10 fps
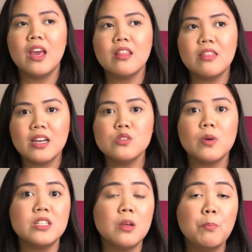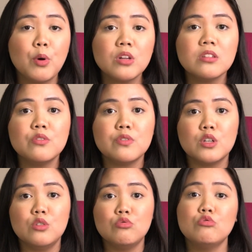And that's why it's important for
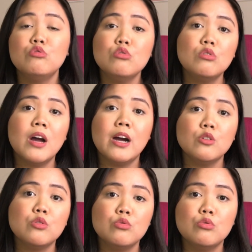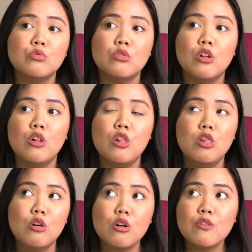you to know how to
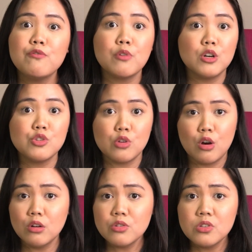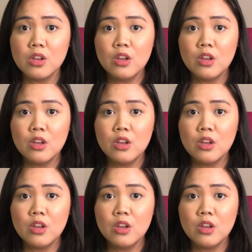look for songs.